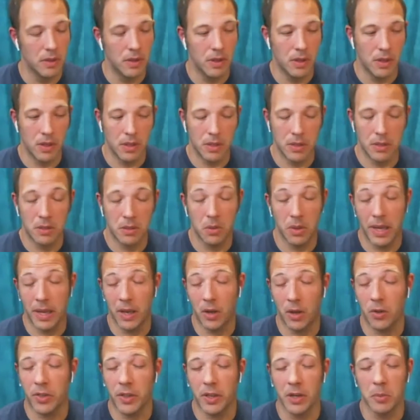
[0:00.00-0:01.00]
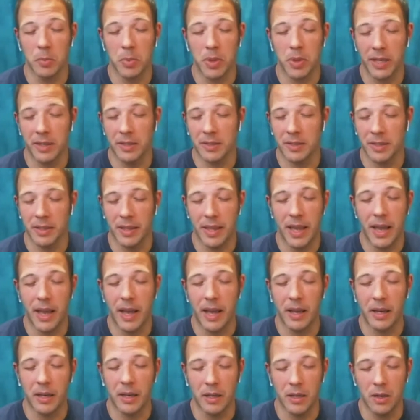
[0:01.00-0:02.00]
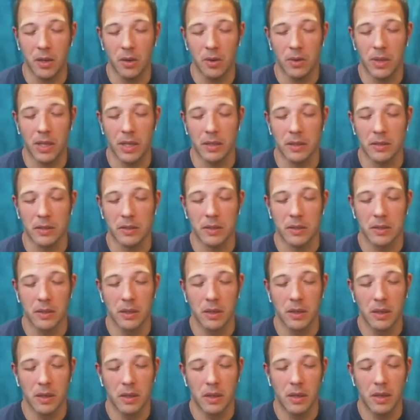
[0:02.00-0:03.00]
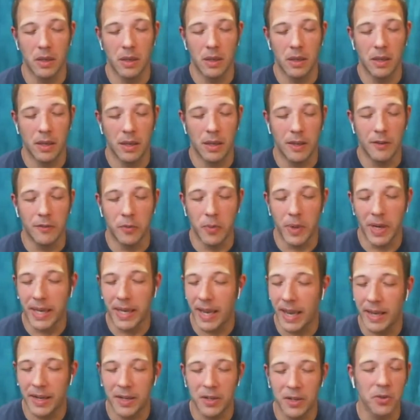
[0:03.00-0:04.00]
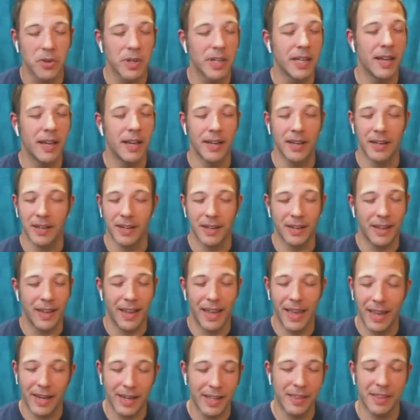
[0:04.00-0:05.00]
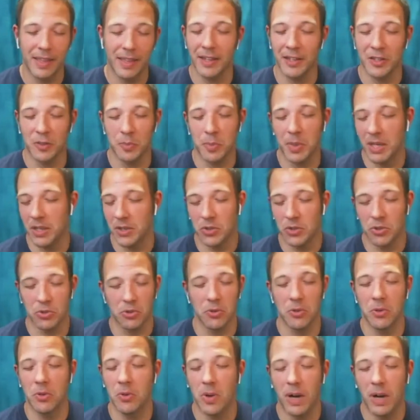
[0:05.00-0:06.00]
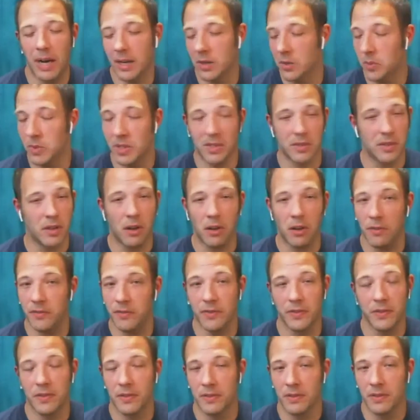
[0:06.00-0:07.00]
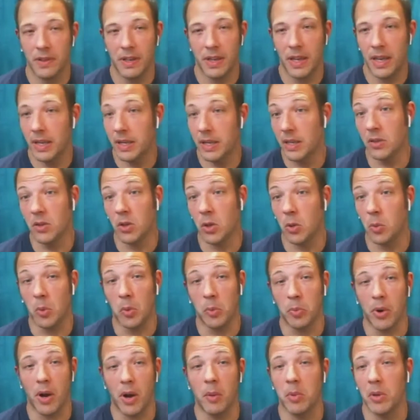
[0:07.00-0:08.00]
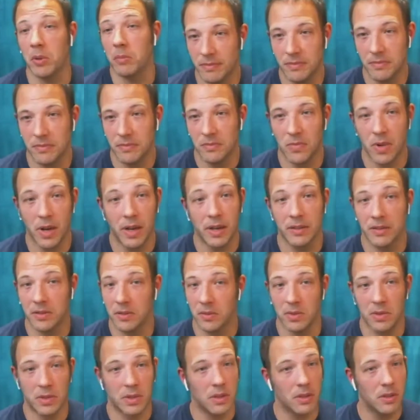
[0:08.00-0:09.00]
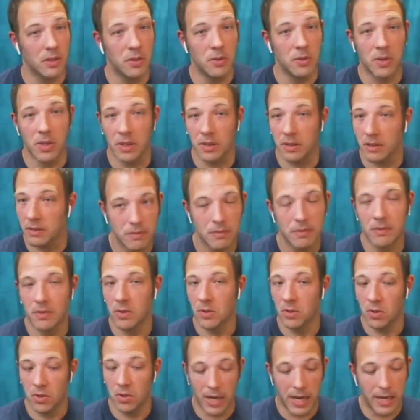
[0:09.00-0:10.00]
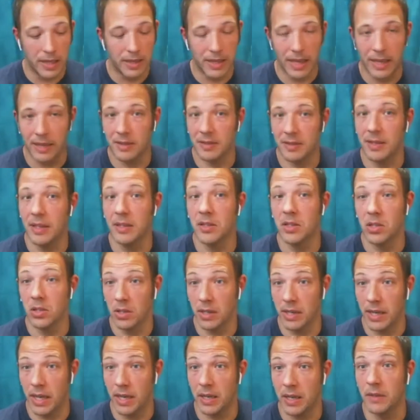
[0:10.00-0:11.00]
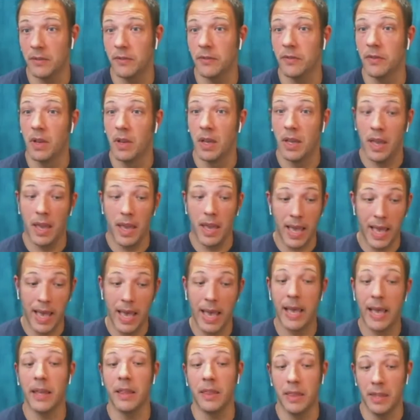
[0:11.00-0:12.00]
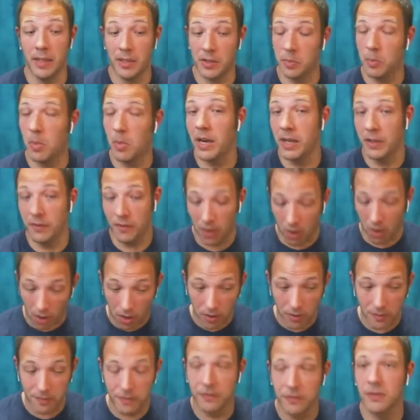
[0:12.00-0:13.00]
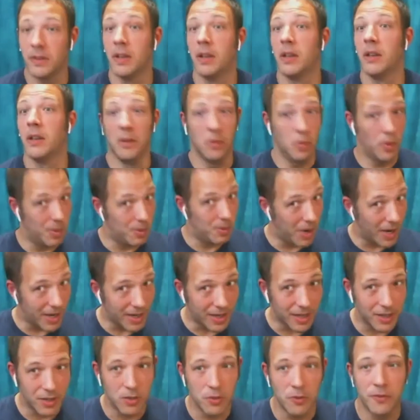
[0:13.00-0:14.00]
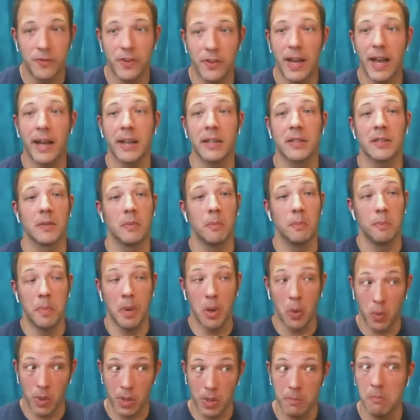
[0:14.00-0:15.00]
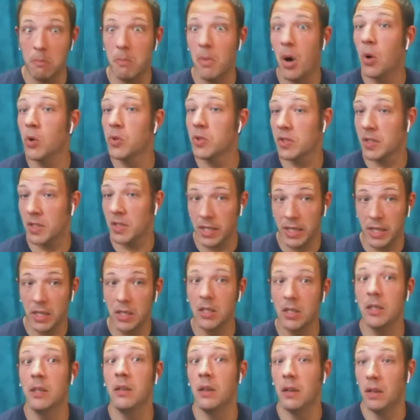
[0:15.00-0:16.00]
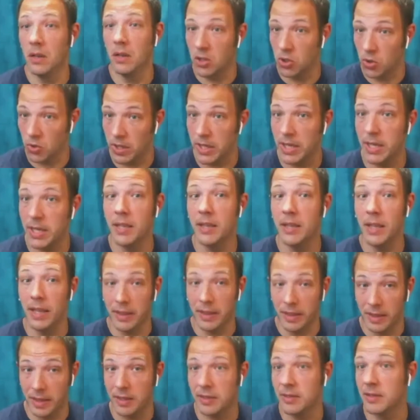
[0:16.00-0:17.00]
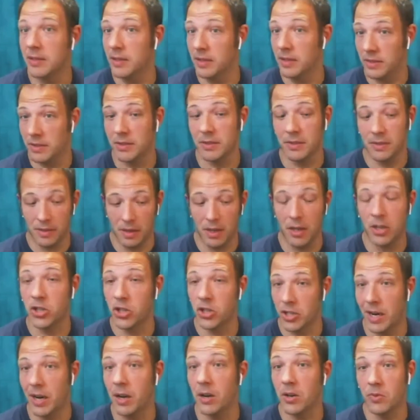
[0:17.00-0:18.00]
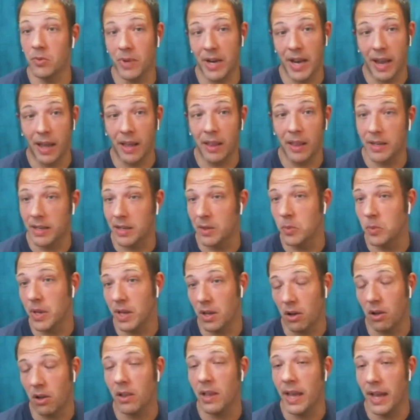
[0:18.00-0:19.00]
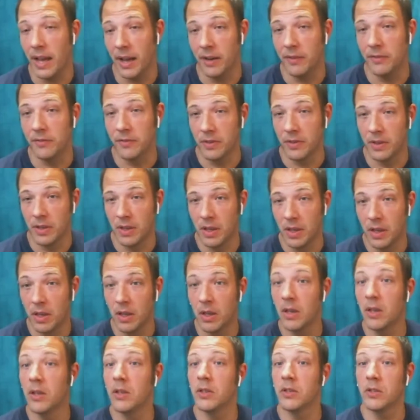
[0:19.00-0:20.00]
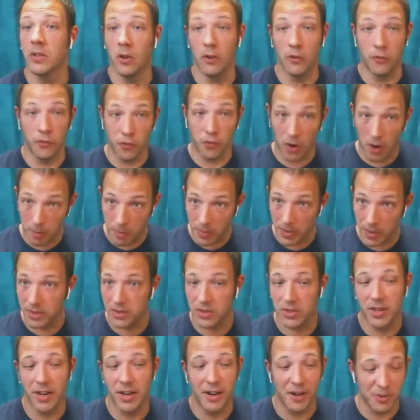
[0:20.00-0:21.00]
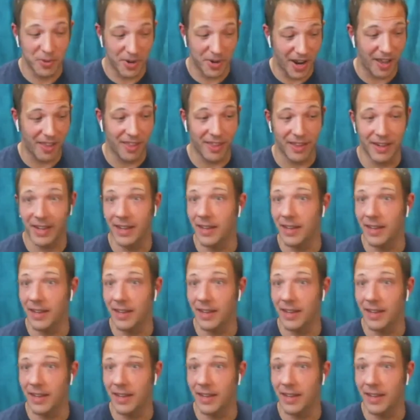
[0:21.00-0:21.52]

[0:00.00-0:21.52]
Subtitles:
to a healthier place in that, that's, if we can't agree on anything as being true, how do we solve any global problem, right? So until you can create that center again of, hey, this might evolve, we might get new facts, but we mostly agree that this is a shared reality we all have. So from this shared reality,